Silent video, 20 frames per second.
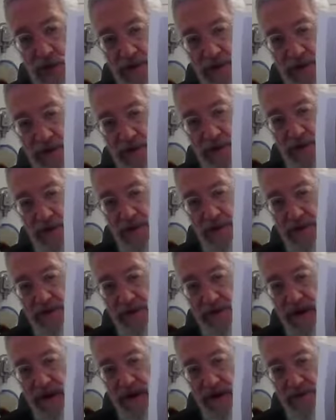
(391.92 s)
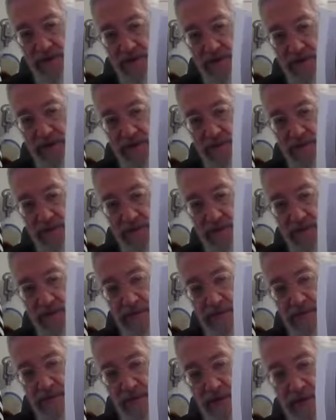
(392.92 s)
135
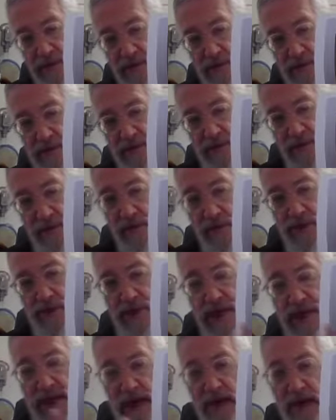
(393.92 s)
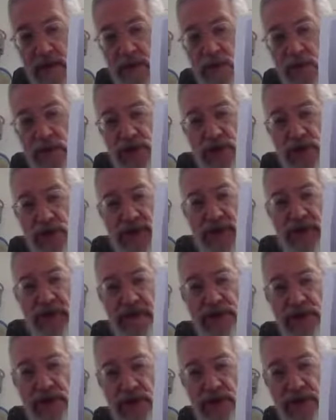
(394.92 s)
which came, which led
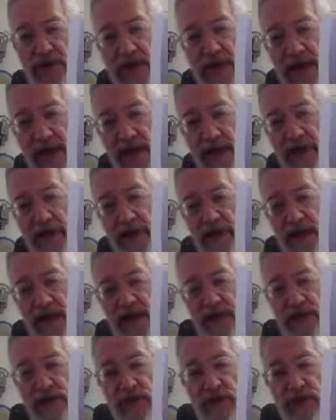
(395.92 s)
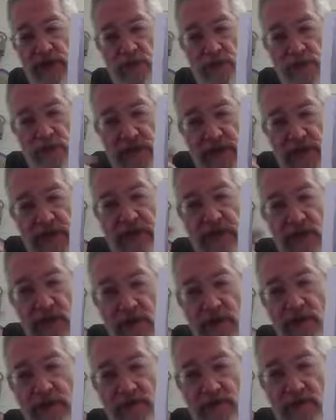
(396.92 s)
us to the calculation, which we're not going
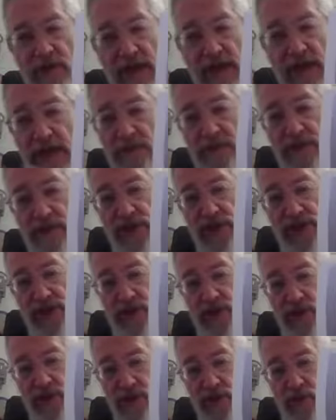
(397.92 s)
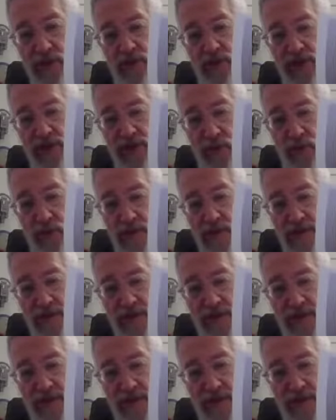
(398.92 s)
to go through again, but just in terms of
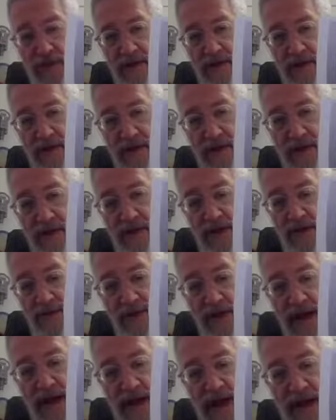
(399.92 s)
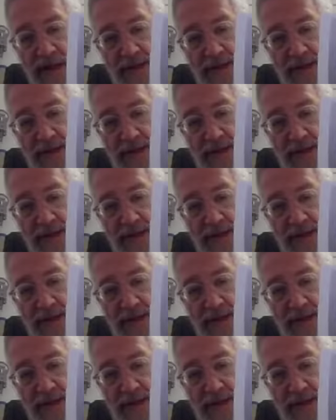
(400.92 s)
width, if the